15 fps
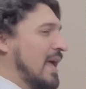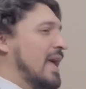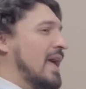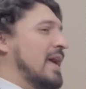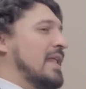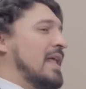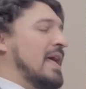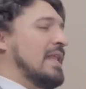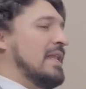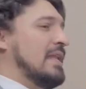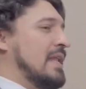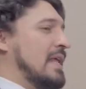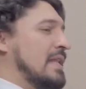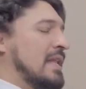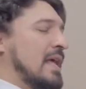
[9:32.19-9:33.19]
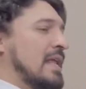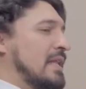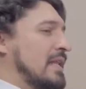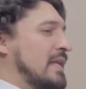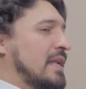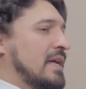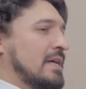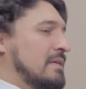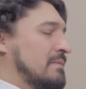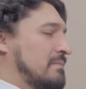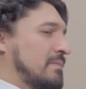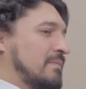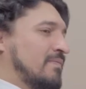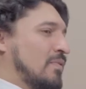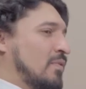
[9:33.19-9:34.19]
And, and, and, and Lena,
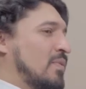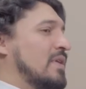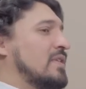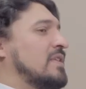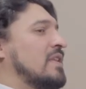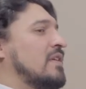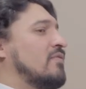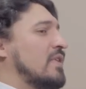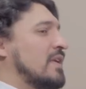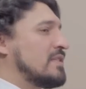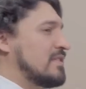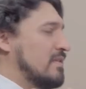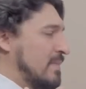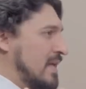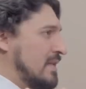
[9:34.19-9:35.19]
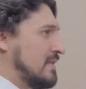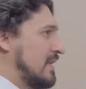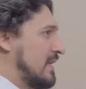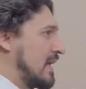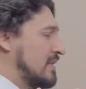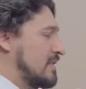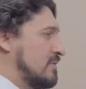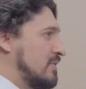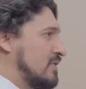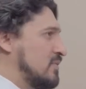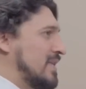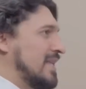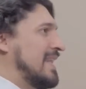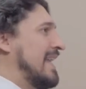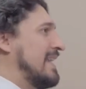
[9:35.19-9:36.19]
we're delivering cement to customers
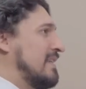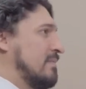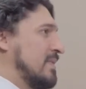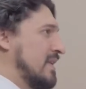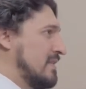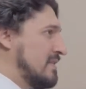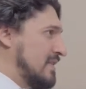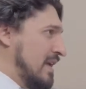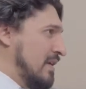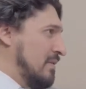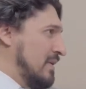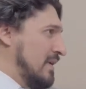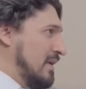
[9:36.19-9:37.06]
within 90 minutes now.